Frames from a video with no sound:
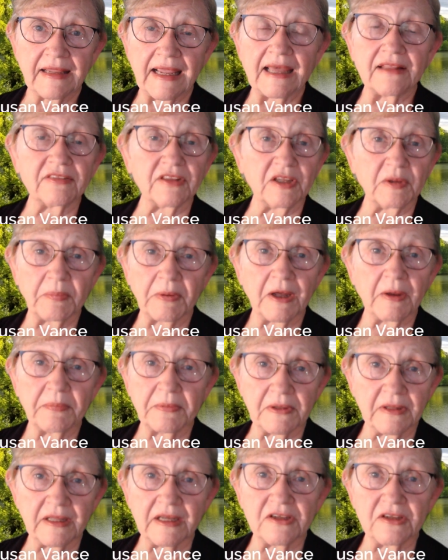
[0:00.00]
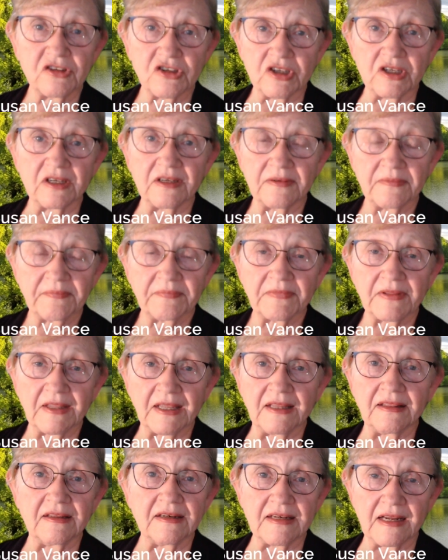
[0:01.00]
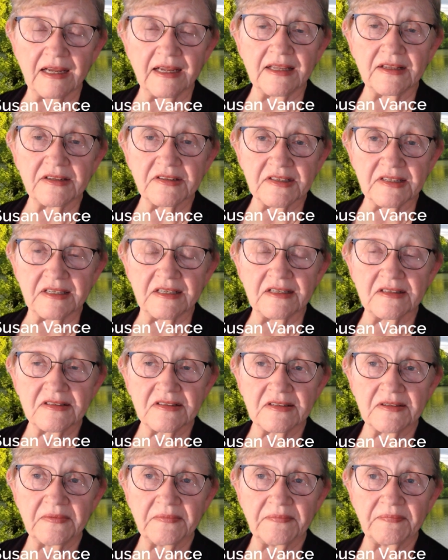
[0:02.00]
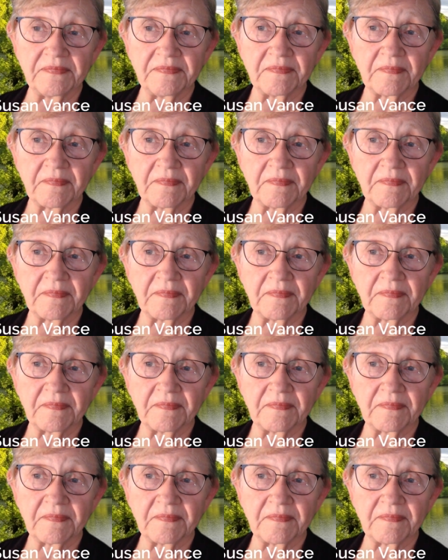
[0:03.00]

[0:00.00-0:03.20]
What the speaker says: Catholic population in the diocese.